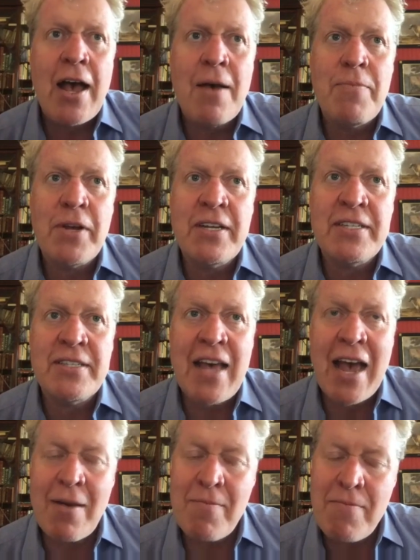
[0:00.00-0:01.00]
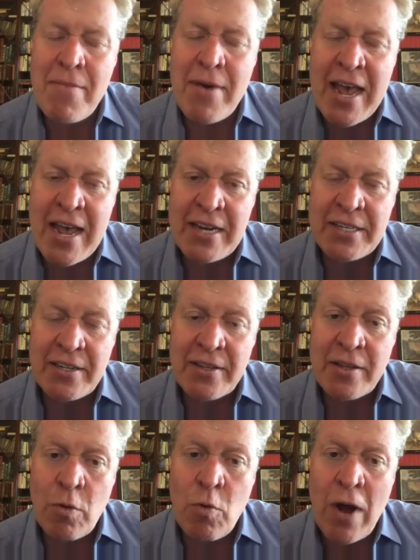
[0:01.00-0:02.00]
because that made
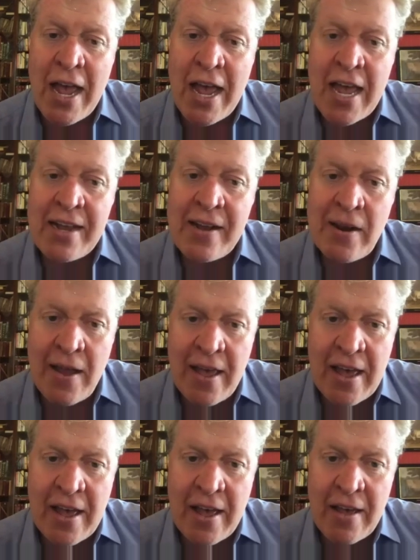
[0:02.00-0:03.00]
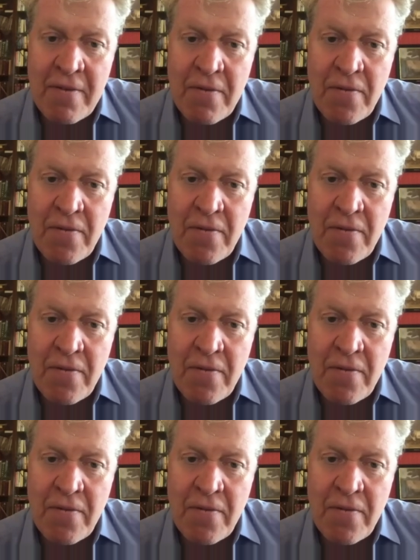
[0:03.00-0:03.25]
the way clear